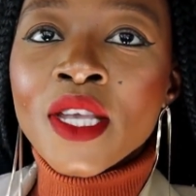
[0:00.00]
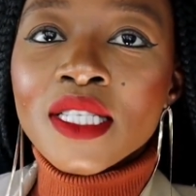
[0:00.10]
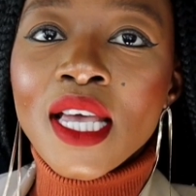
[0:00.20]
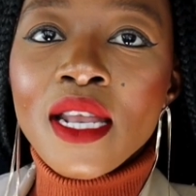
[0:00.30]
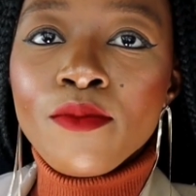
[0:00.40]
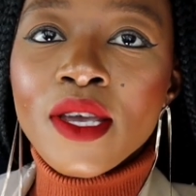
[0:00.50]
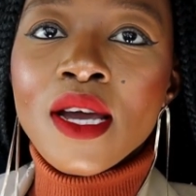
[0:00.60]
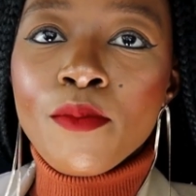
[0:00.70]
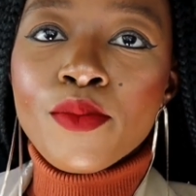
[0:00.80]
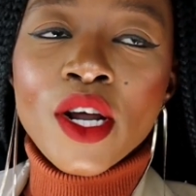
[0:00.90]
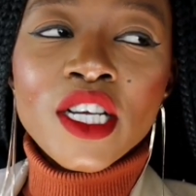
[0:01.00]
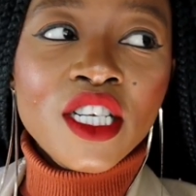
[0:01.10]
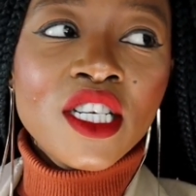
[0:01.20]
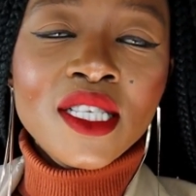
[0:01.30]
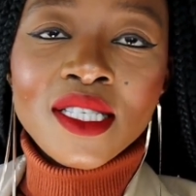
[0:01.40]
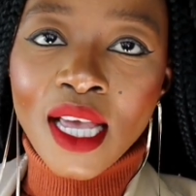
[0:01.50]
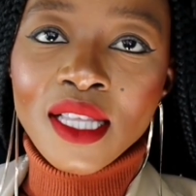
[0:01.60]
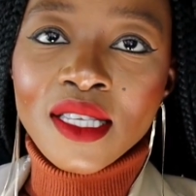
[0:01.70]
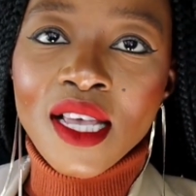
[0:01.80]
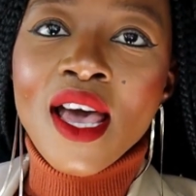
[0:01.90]
10 makeup brush
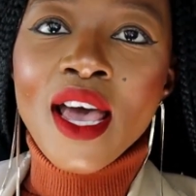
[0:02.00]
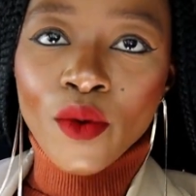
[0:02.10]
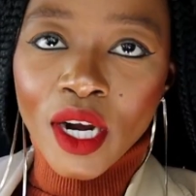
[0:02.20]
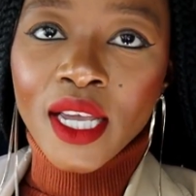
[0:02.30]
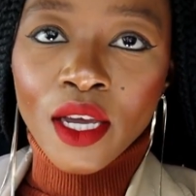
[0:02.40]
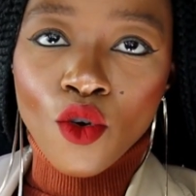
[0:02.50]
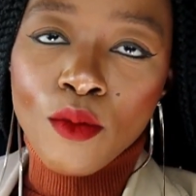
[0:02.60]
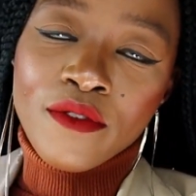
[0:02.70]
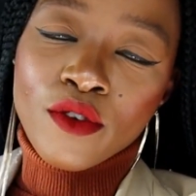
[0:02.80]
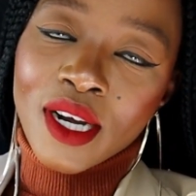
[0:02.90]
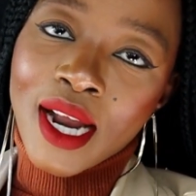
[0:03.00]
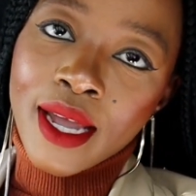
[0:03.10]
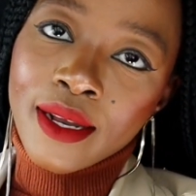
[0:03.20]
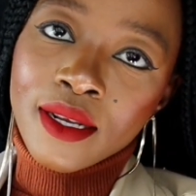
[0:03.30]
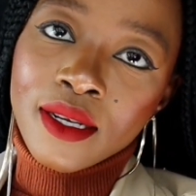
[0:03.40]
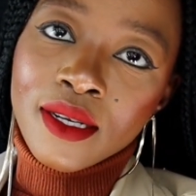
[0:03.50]
sets, and when I get home I've got 9.